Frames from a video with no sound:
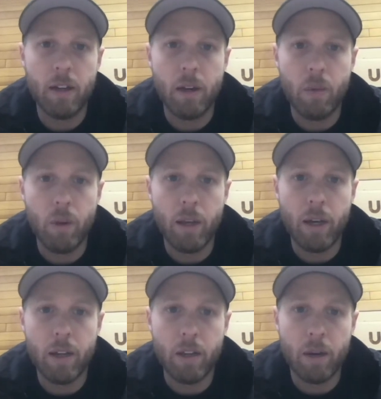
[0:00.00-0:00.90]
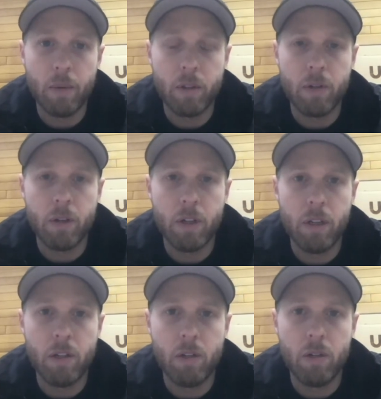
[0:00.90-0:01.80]
And we had the
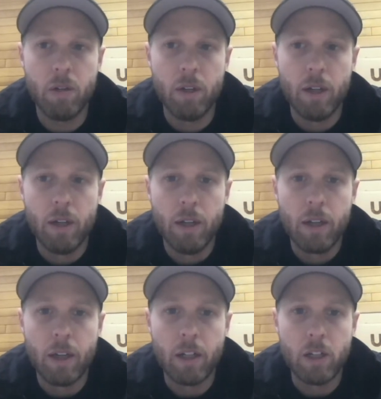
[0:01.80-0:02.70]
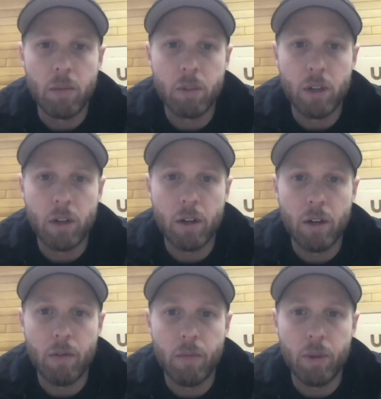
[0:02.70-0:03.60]
opportunity to get a jump start on
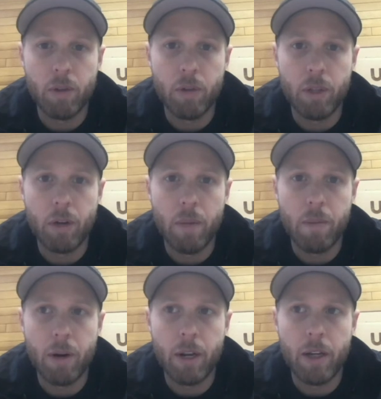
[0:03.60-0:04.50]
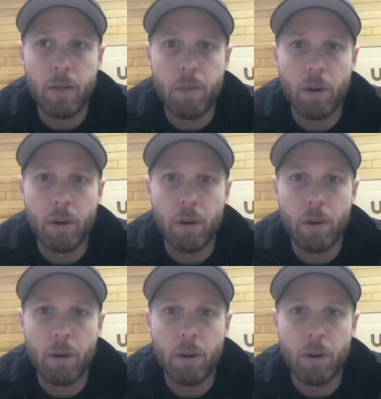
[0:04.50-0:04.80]
it, build a really great brand.